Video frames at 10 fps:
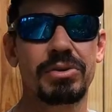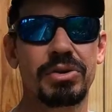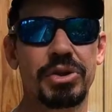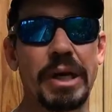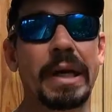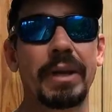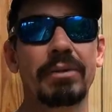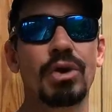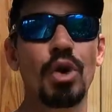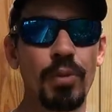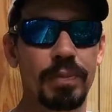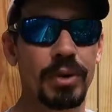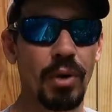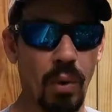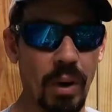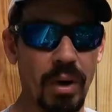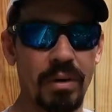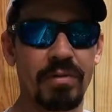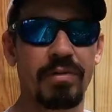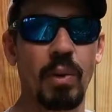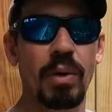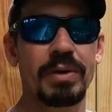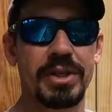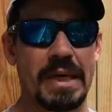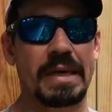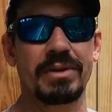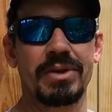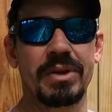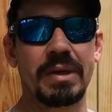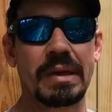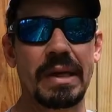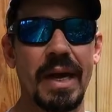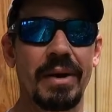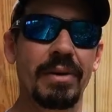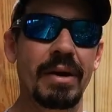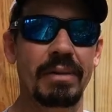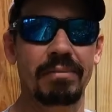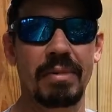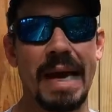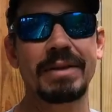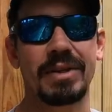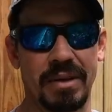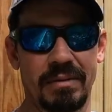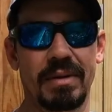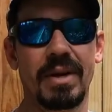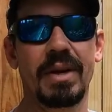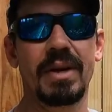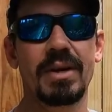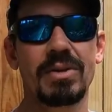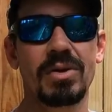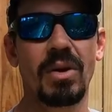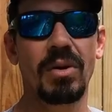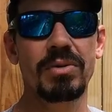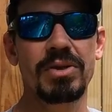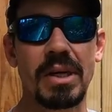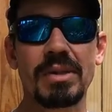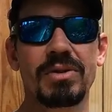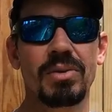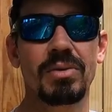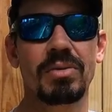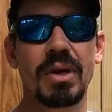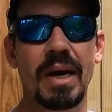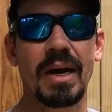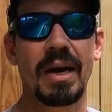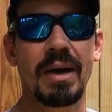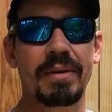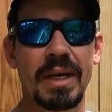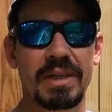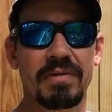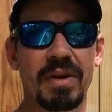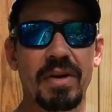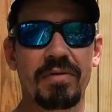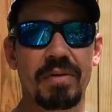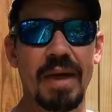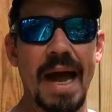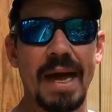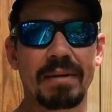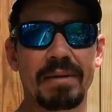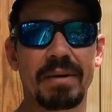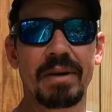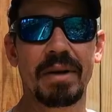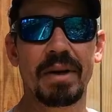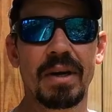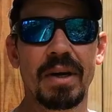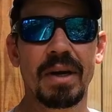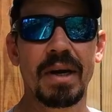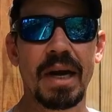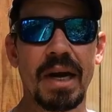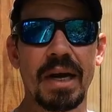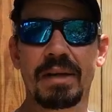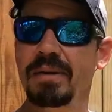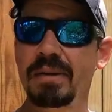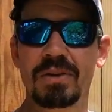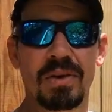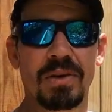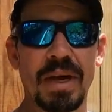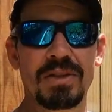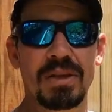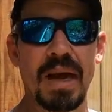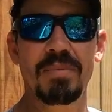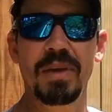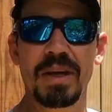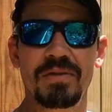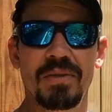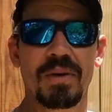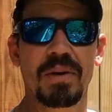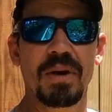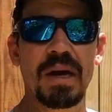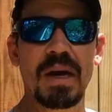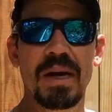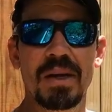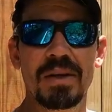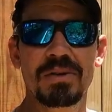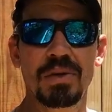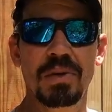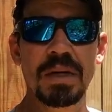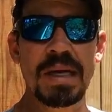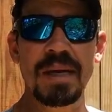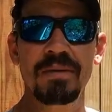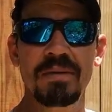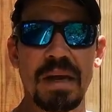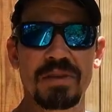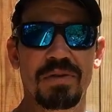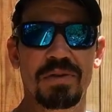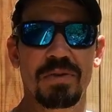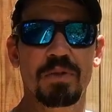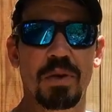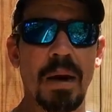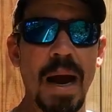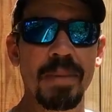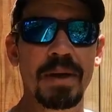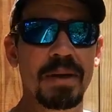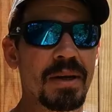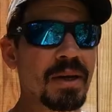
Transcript: chicken coop door for the chickens to enter and exit. So stay tuned uh, on the next video for that. And until next time, thanks for tuning in. Thanks for subscribing.